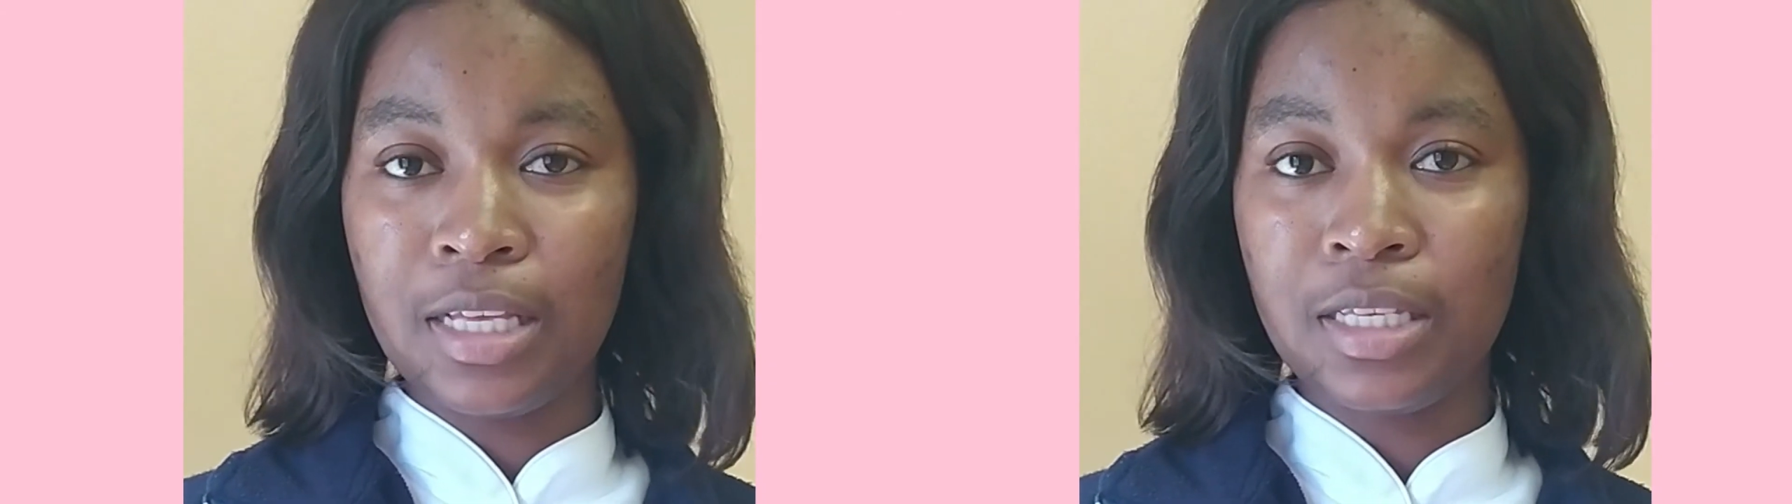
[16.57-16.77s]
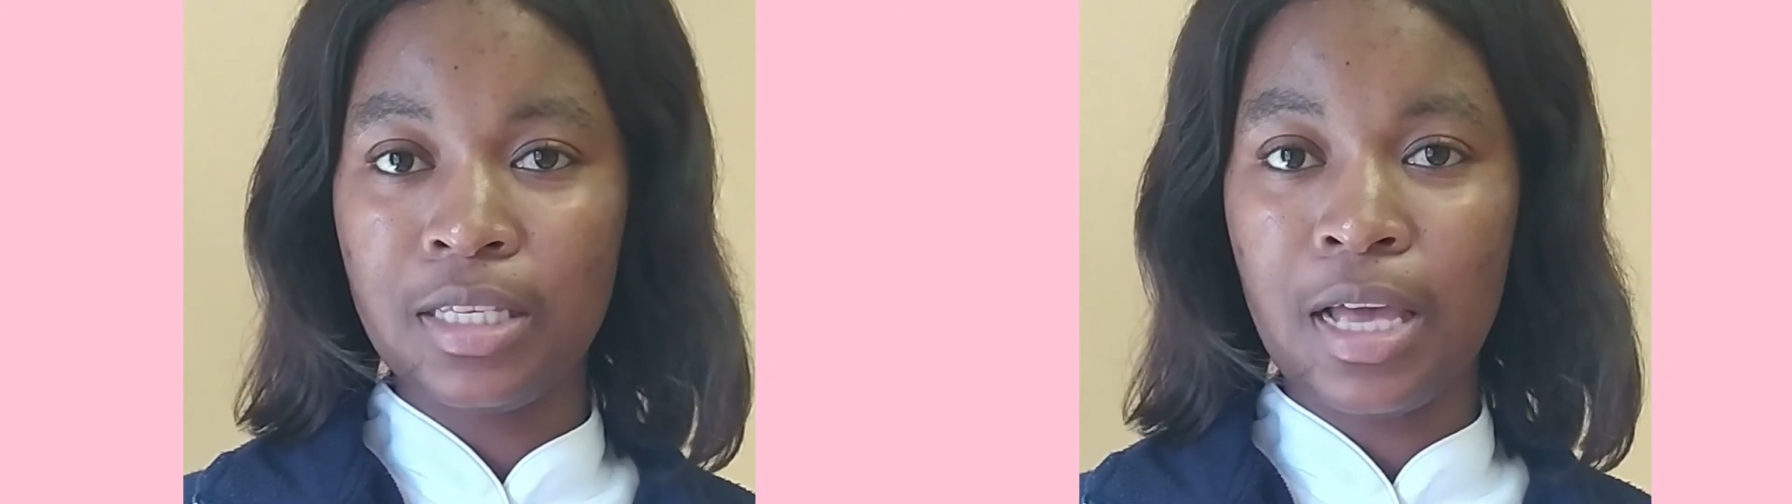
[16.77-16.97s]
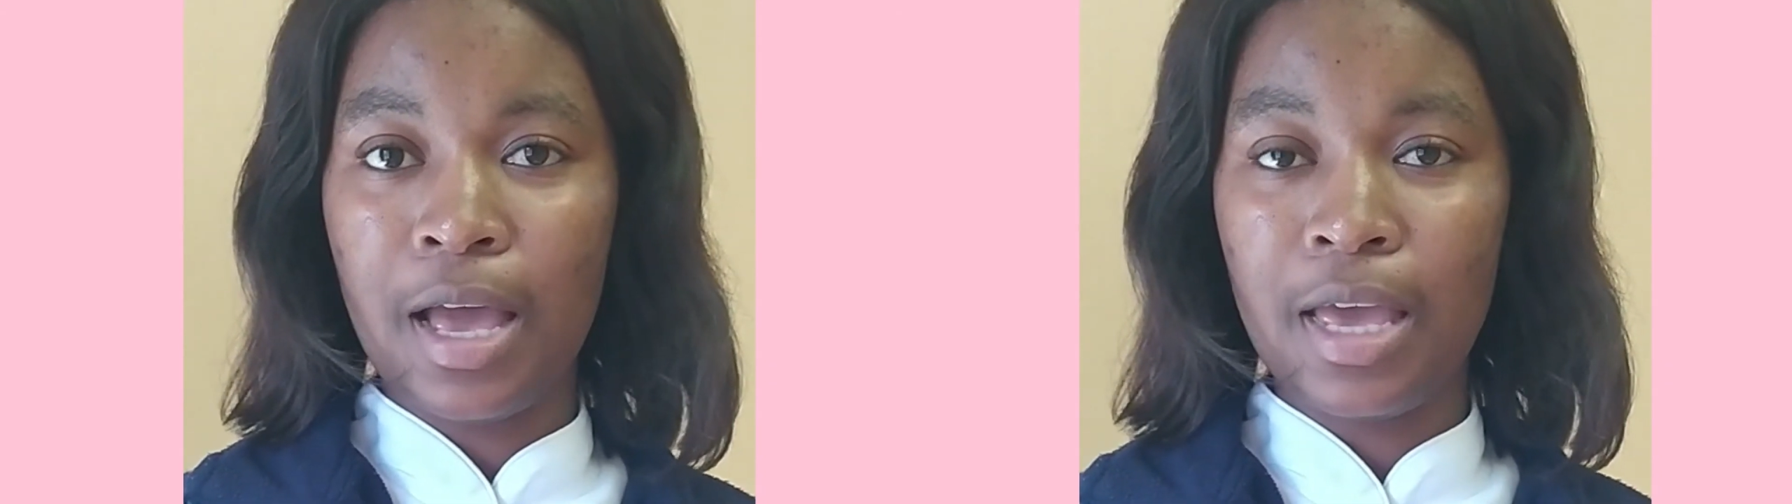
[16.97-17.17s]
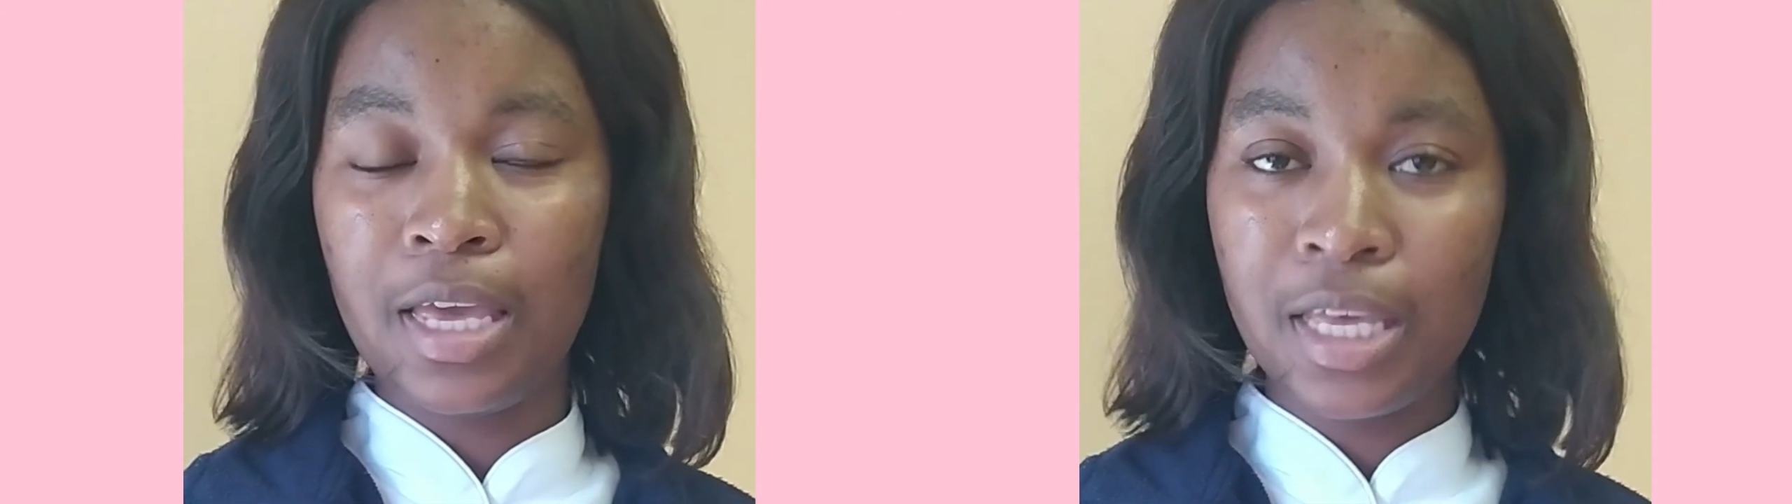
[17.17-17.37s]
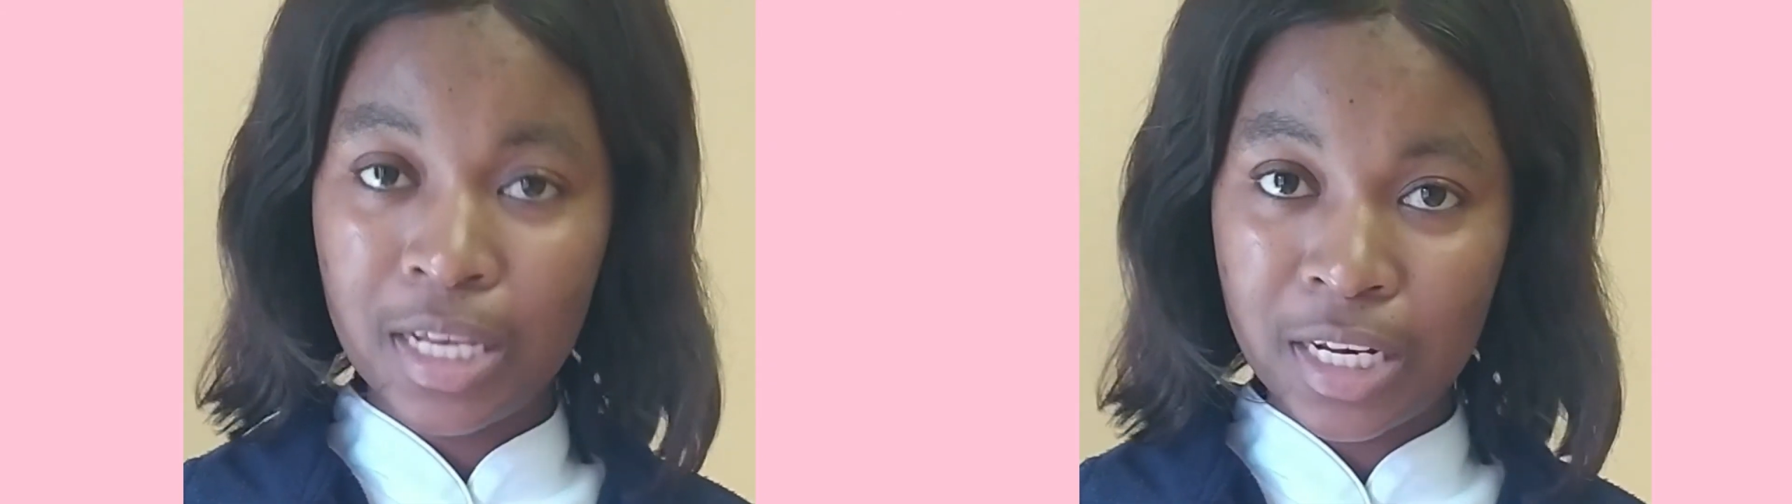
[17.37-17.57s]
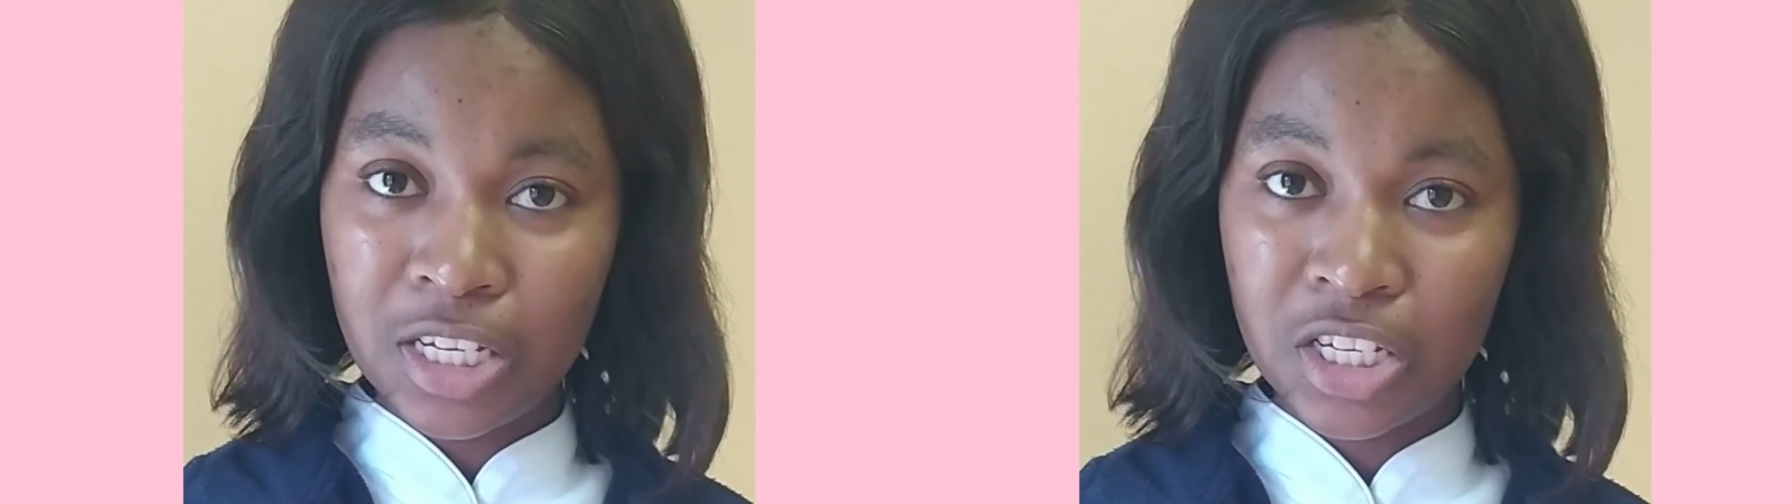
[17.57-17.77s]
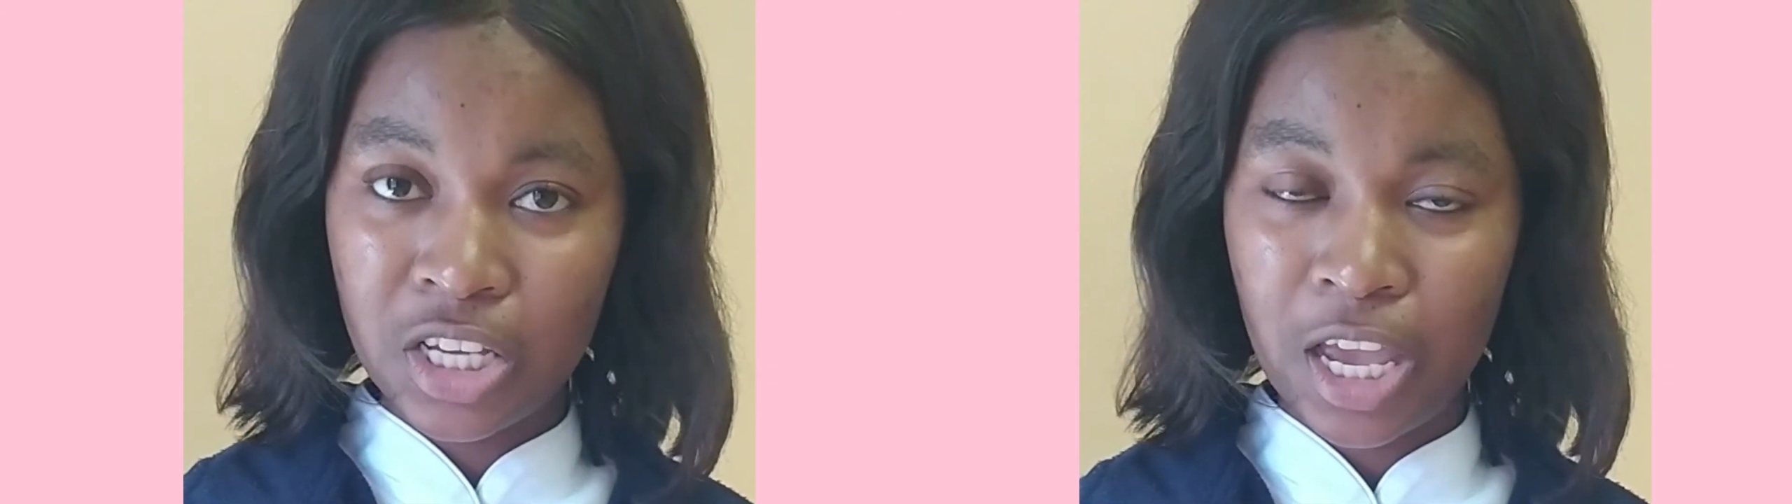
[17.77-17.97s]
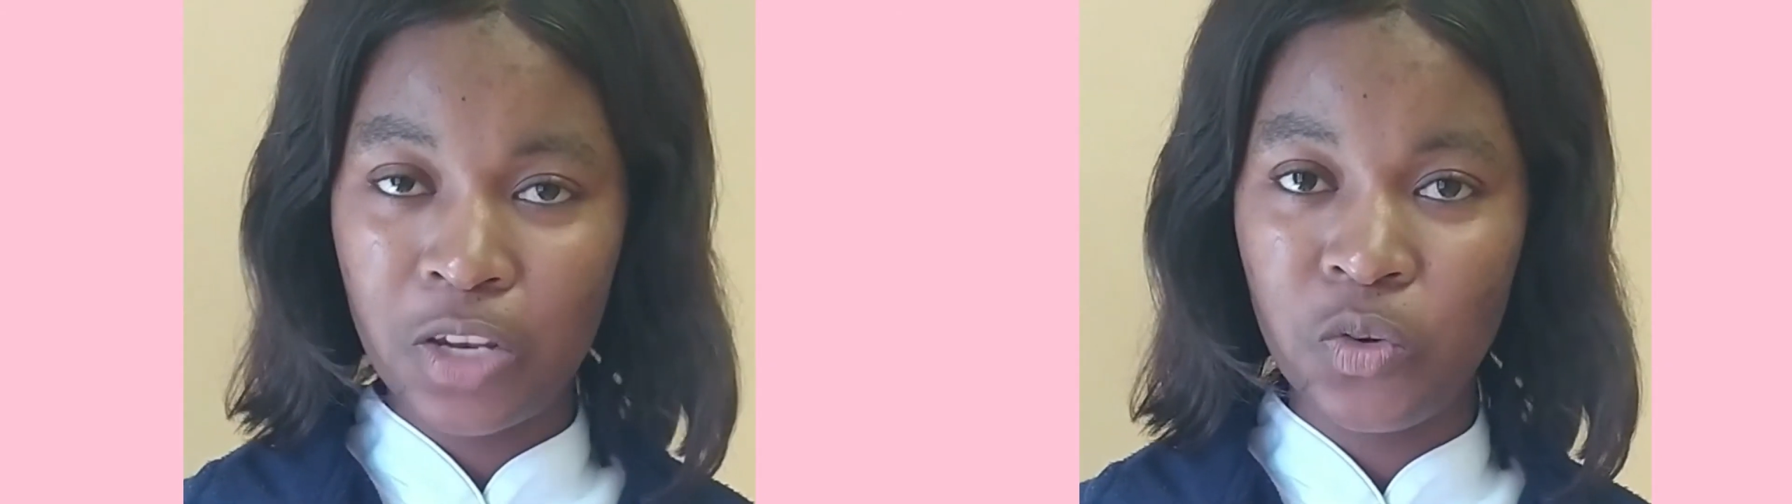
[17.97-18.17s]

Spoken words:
is English,